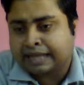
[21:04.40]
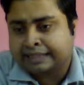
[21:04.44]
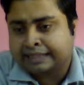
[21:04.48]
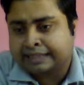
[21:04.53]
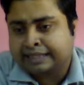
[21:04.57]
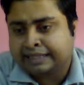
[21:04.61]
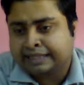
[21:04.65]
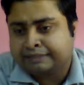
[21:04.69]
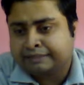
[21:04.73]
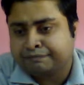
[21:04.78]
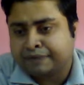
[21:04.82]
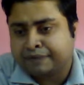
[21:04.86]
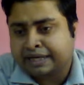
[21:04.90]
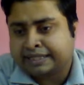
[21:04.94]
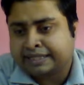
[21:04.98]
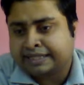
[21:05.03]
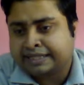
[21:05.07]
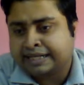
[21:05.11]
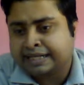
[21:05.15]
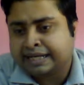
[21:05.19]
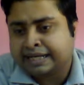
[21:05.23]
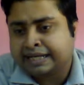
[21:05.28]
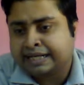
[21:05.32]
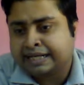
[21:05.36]
and the
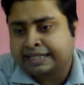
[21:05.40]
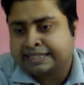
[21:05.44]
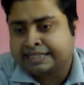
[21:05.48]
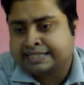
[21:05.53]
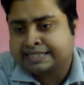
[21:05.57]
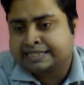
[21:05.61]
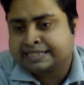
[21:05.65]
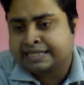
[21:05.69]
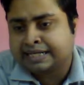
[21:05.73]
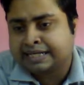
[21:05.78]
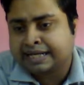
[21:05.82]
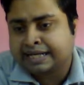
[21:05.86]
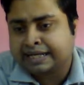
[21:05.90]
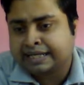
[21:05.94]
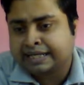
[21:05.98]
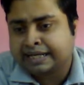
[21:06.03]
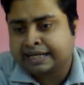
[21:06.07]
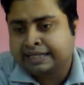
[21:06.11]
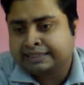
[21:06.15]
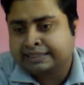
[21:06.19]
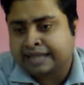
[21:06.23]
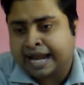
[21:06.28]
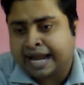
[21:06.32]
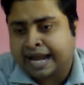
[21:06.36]
refracted angle and incident
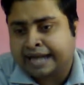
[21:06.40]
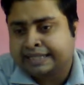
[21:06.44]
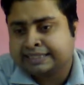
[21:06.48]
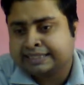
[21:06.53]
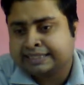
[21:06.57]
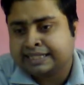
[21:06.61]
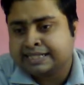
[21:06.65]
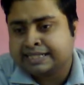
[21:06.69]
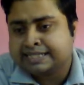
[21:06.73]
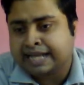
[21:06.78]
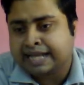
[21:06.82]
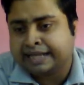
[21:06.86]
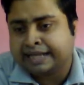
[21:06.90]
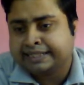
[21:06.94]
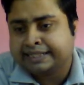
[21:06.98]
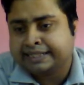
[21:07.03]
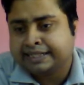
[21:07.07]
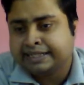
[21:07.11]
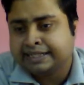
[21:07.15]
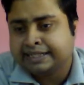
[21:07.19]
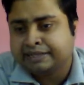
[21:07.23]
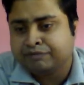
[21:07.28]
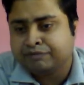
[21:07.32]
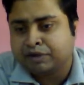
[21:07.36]
angle, the addition is 90
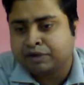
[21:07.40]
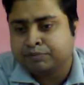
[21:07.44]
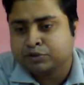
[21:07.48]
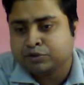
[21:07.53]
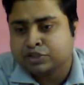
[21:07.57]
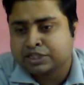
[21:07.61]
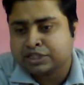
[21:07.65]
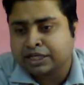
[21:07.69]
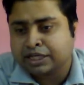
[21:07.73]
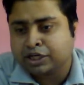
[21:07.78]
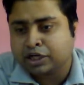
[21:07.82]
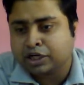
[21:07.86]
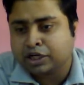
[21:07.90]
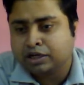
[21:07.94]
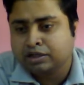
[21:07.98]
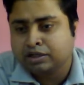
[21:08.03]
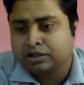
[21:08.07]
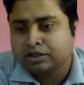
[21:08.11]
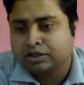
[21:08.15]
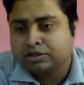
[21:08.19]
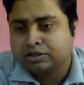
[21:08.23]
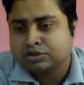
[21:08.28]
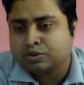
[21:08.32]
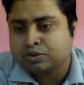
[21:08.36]
degree for Brewster law.
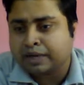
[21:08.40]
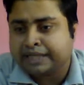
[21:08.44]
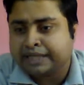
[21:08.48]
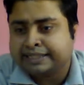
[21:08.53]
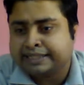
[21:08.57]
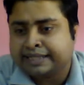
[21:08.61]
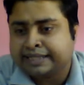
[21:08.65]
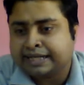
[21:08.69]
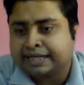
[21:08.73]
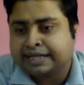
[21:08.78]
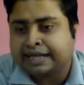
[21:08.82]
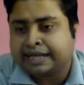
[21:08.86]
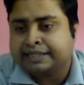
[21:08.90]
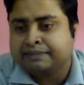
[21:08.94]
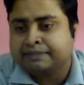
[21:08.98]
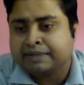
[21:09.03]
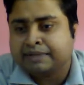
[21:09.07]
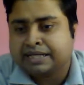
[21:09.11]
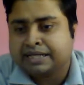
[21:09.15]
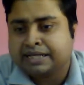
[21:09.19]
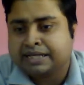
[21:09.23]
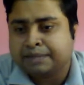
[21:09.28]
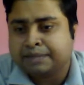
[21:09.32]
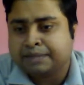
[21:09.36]
So I take 90
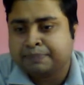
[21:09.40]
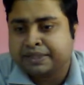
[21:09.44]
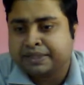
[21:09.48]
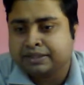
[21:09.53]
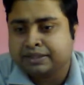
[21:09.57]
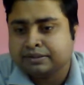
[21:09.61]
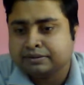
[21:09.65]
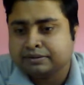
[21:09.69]
minus ip.